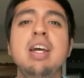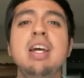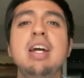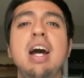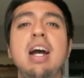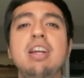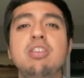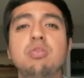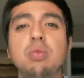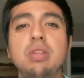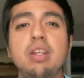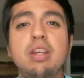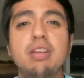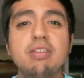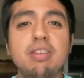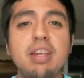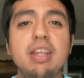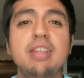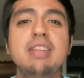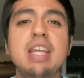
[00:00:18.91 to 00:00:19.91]
I just wanted to
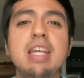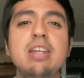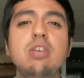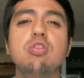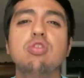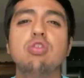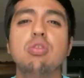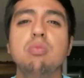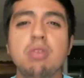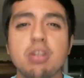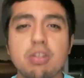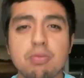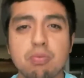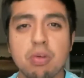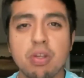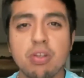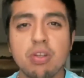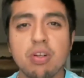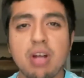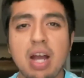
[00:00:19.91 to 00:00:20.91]
say thank you so much,
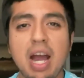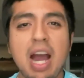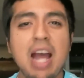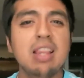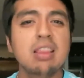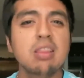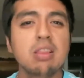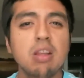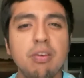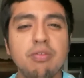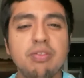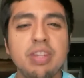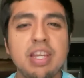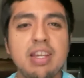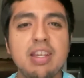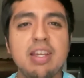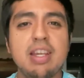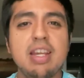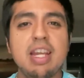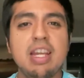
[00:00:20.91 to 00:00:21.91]
brother. I loved
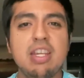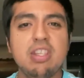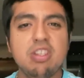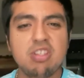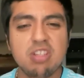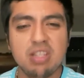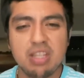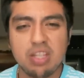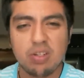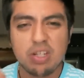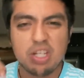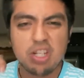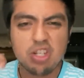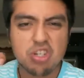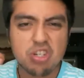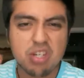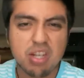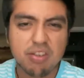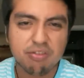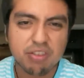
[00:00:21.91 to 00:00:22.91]
it. It literally
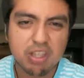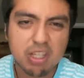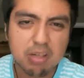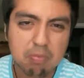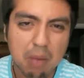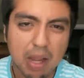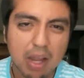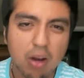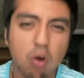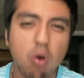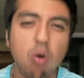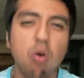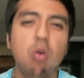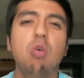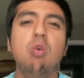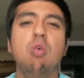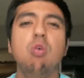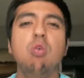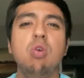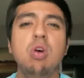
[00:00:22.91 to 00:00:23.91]
shifted my
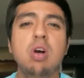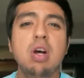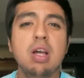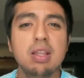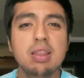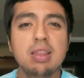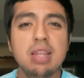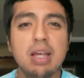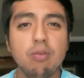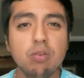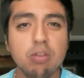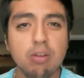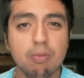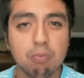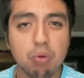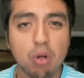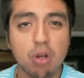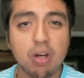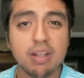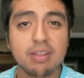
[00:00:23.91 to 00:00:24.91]
whole level of
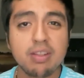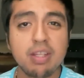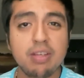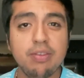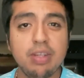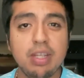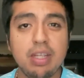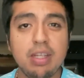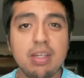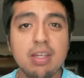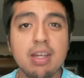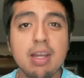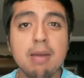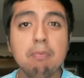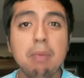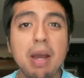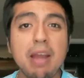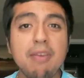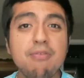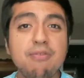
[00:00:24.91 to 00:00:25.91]
productivity
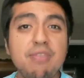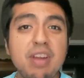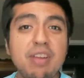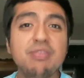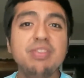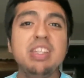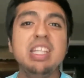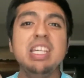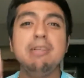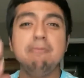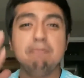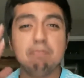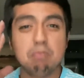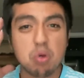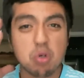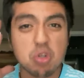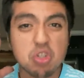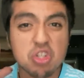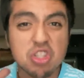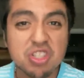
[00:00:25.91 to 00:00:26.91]
by
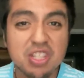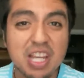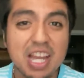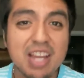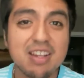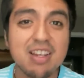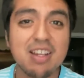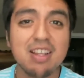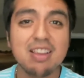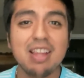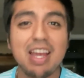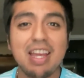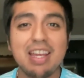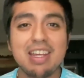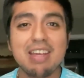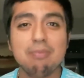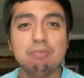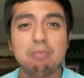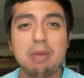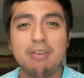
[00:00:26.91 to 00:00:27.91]
50%.
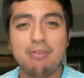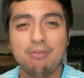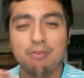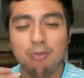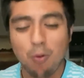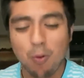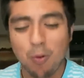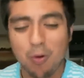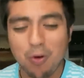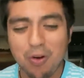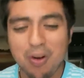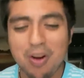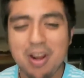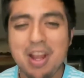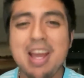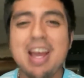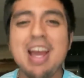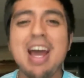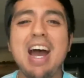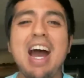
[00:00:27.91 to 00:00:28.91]
Like, before
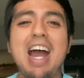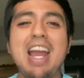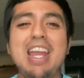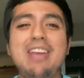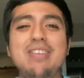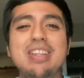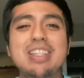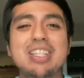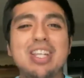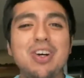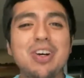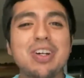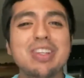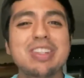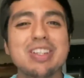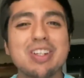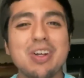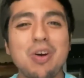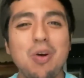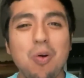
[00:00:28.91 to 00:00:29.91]
I even took the
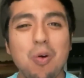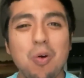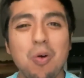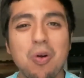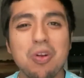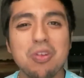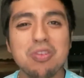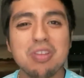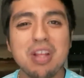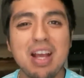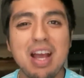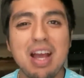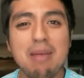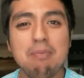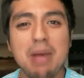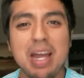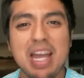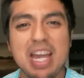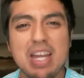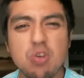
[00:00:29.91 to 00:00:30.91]
course,
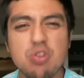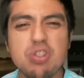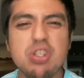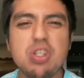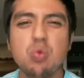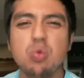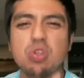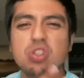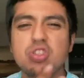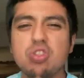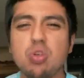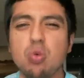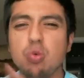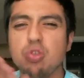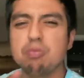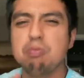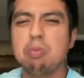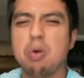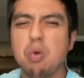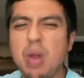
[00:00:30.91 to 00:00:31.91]
my energy was so
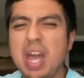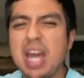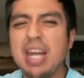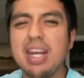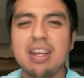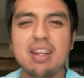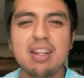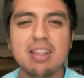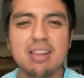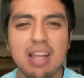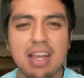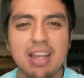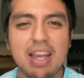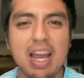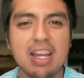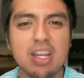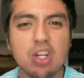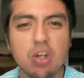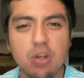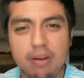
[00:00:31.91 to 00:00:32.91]
sporadic. Like, I
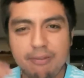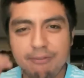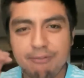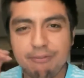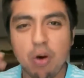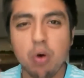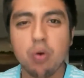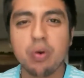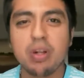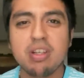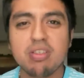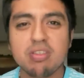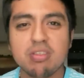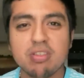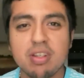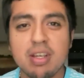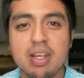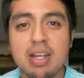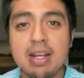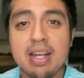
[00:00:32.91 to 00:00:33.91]
couldn't focus,
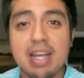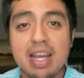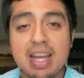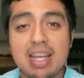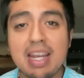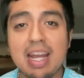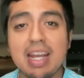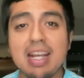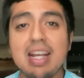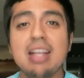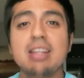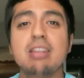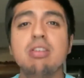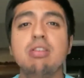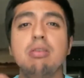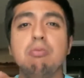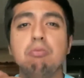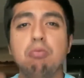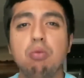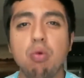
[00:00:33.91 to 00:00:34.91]
and I got to
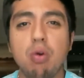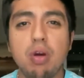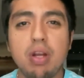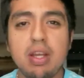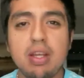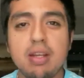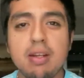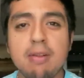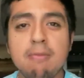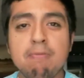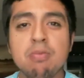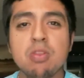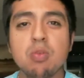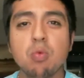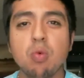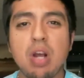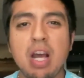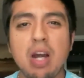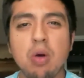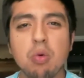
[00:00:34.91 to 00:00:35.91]
the point
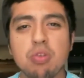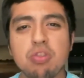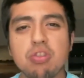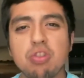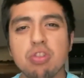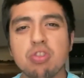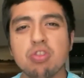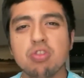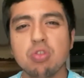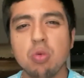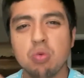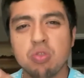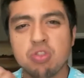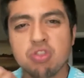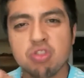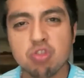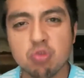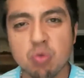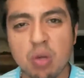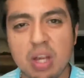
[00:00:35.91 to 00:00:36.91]
where I was just so
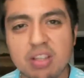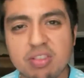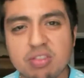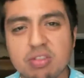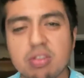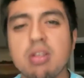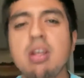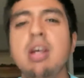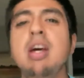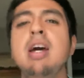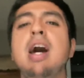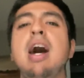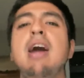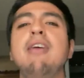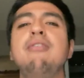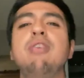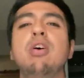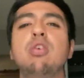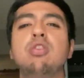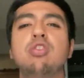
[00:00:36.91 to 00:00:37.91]
stressed, I
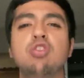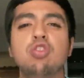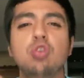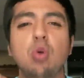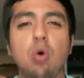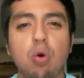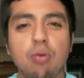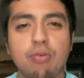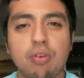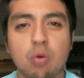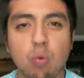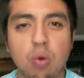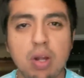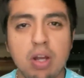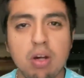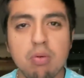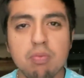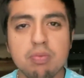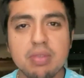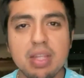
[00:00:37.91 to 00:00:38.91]
felt so
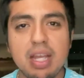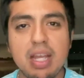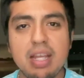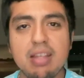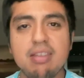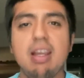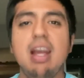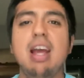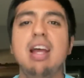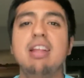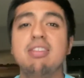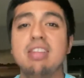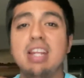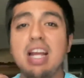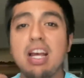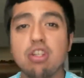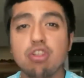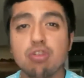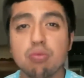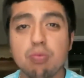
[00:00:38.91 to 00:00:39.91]
overwhelmed. As an
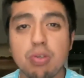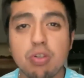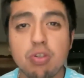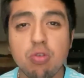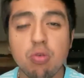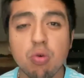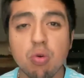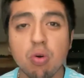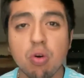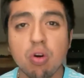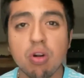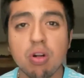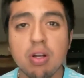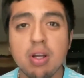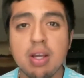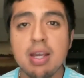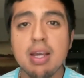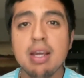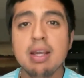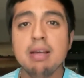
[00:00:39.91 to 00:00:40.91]
entrepreneur,
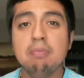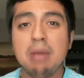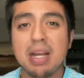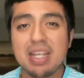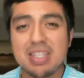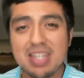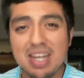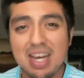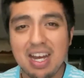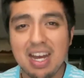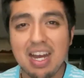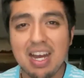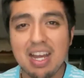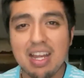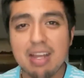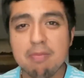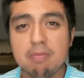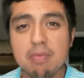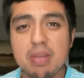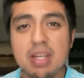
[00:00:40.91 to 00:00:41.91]
my
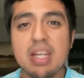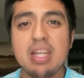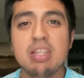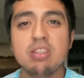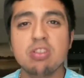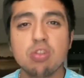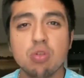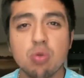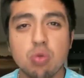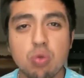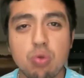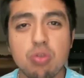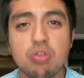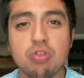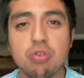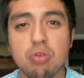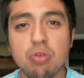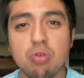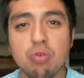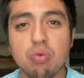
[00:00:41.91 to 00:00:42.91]
time is
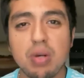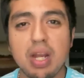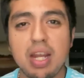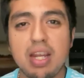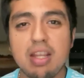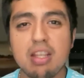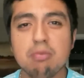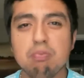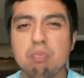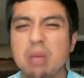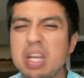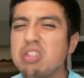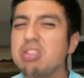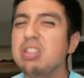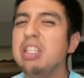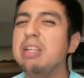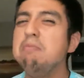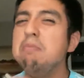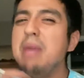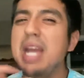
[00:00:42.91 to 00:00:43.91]
crucial, right?
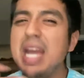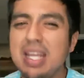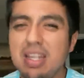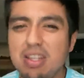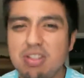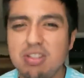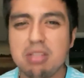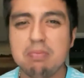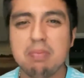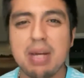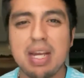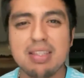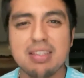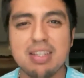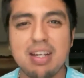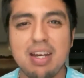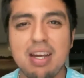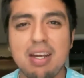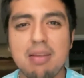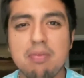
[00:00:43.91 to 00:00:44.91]
Especially managing my
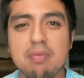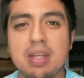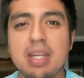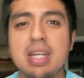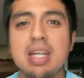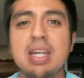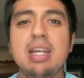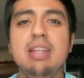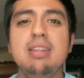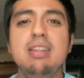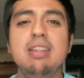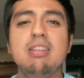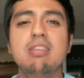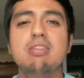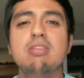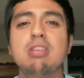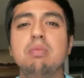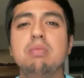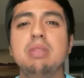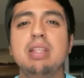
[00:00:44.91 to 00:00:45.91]
time. And this is
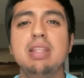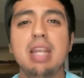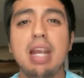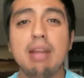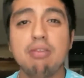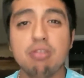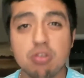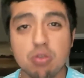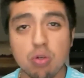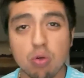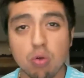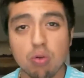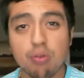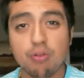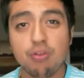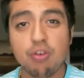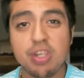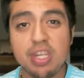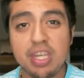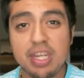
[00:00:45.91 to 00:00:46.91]
something that I've struggled with
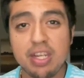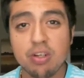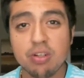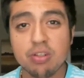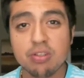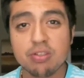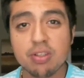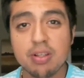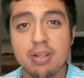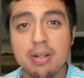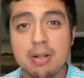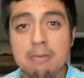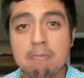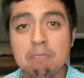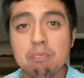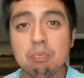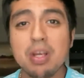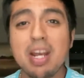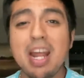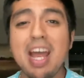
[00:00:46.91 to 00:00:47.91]
for years,
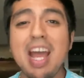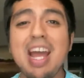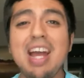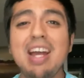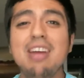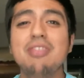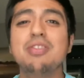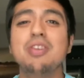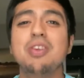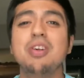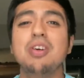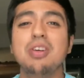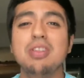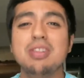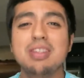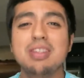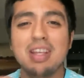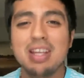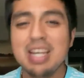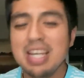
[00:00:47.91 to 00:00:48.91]
but after
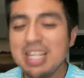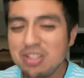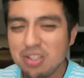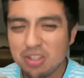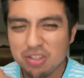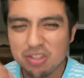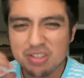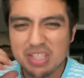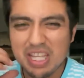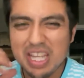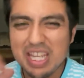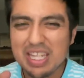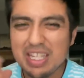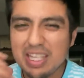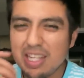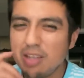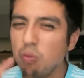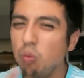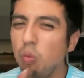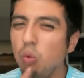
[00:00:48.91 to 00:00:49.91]
just taking
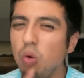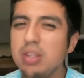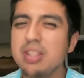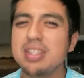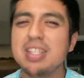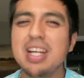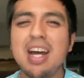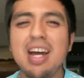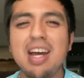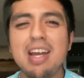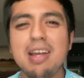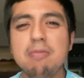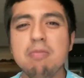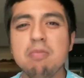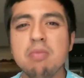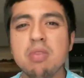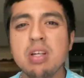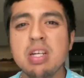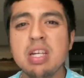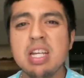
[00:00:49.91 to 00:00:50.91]
it one time
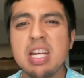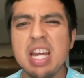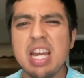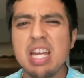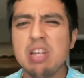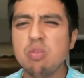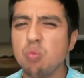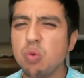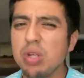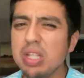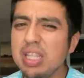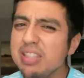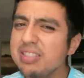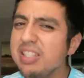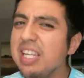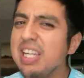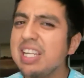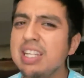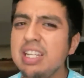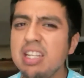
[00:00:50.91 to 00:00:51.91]
and really
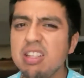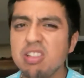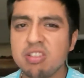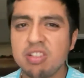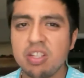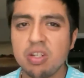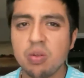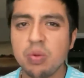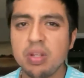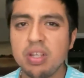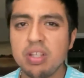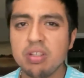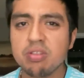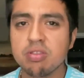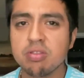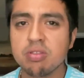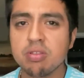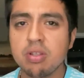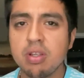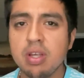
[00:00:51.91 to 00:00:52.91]
taking it
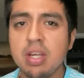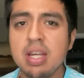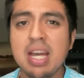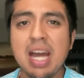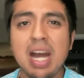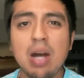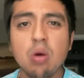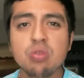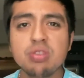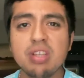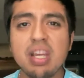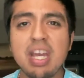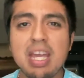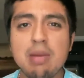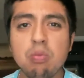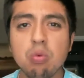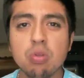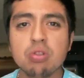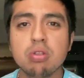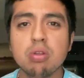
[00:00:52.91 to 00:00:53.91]
serious, I was
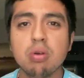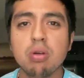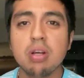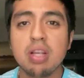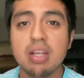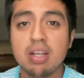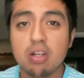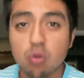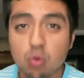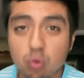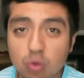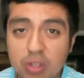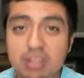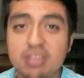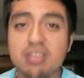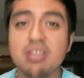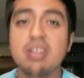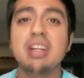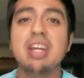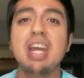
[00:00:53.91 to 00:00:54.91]
able to
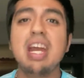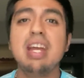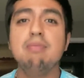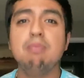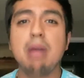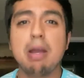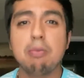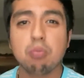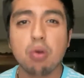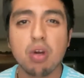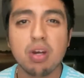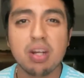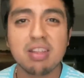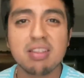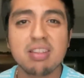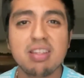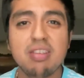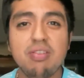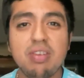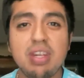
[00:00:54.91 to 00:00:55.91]
increase, again, my
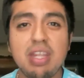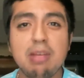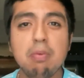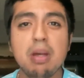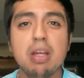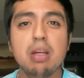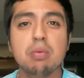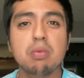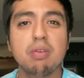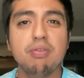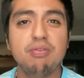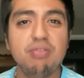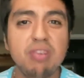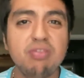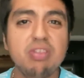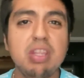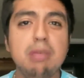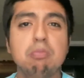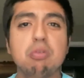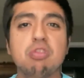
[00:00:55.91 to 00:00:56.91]
productivity by up to
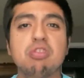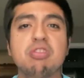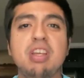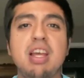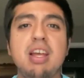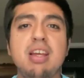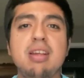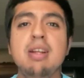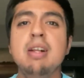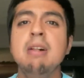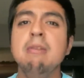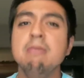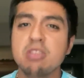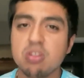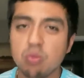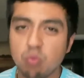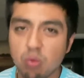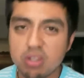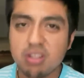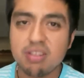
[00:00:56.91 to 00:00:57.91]
50%. So
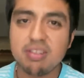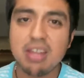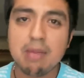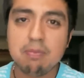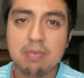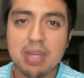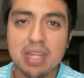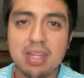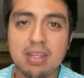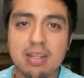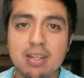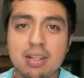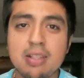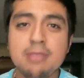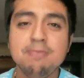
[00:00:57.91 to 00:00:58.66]
what did that mean?